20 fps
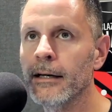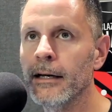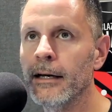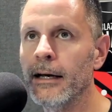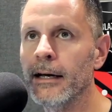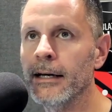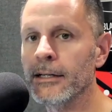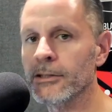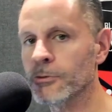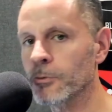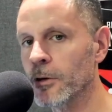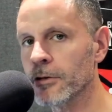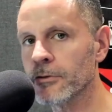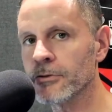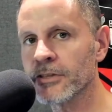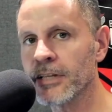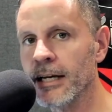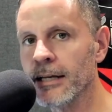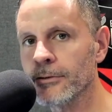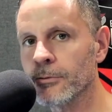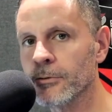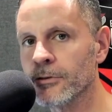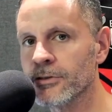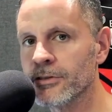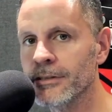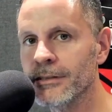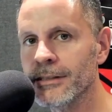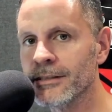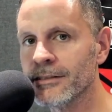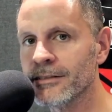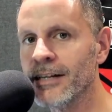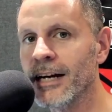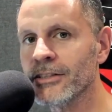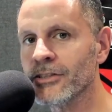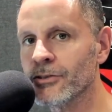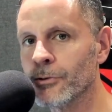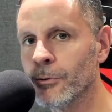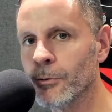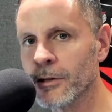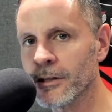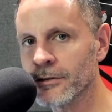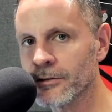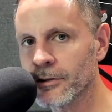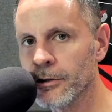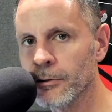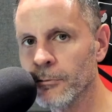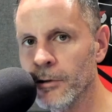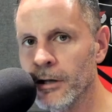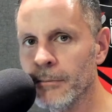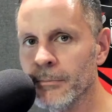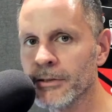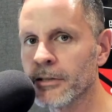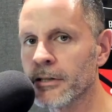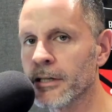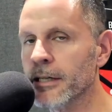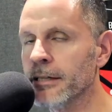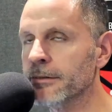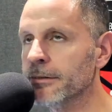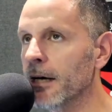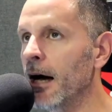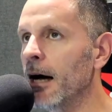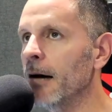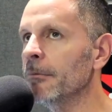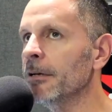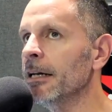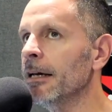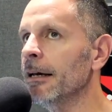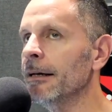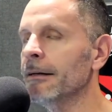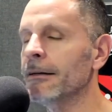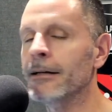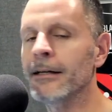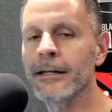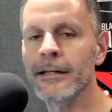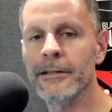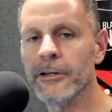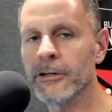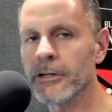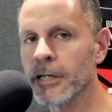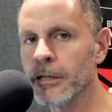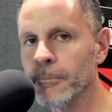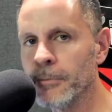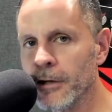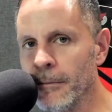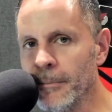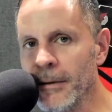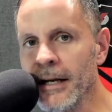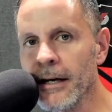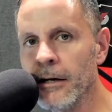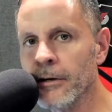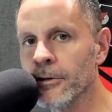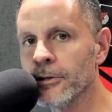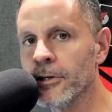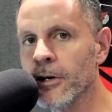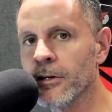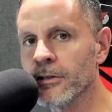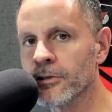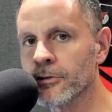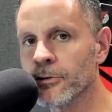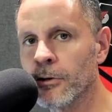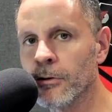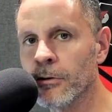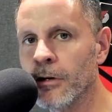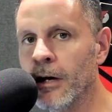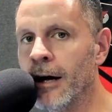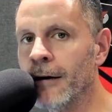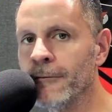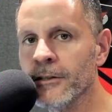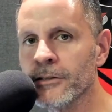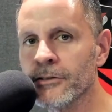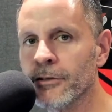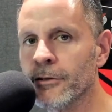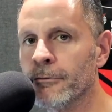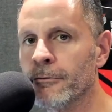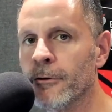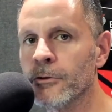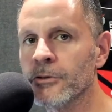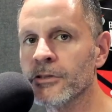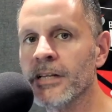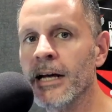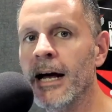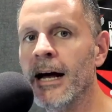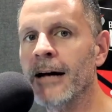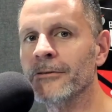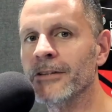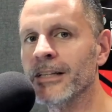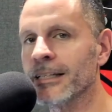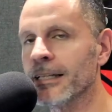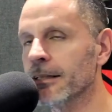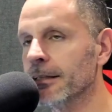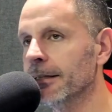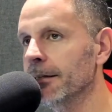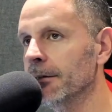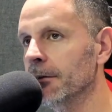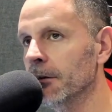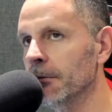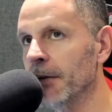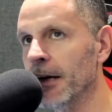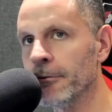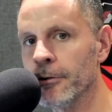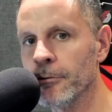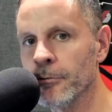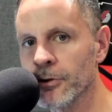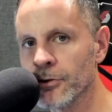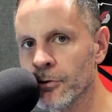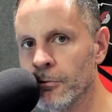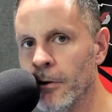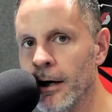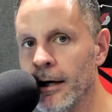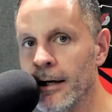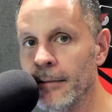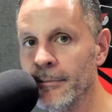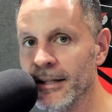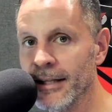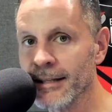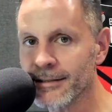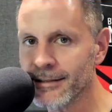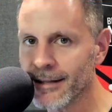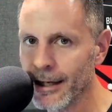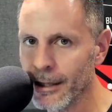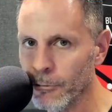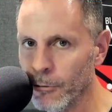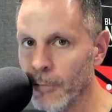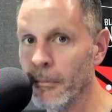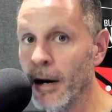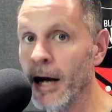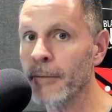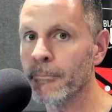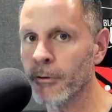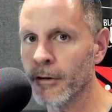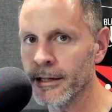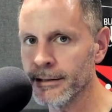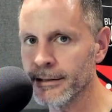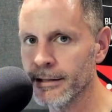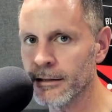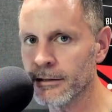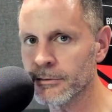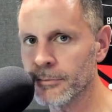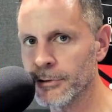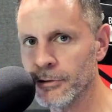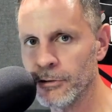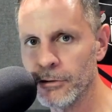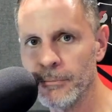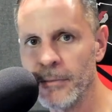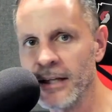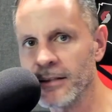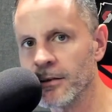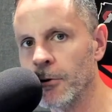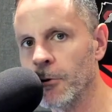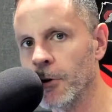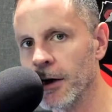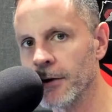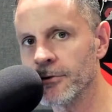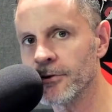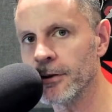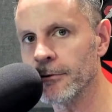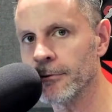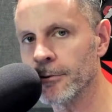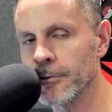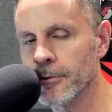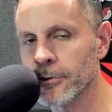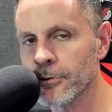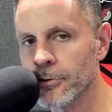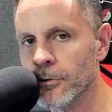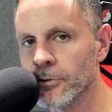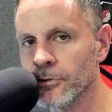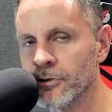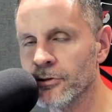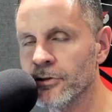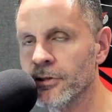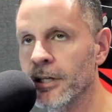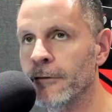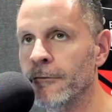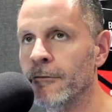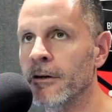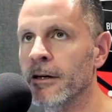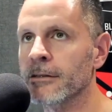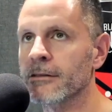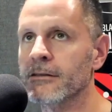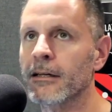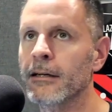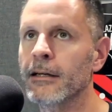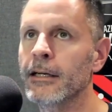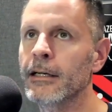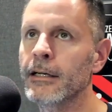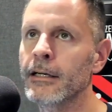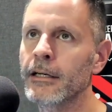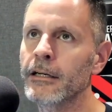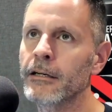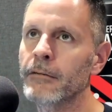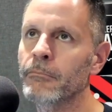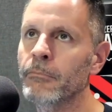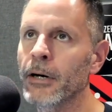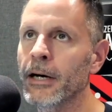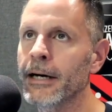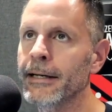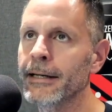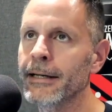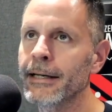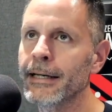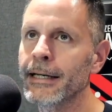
And it's one of those games where it's not just Oregon's going to win, but they're going to dominate. They're going to put up 800 yards of total offense in the first half. They can kill them every which way. I mean, that's kind of what my brain tells me, too, based on what I've seen from the Trojans' defense. But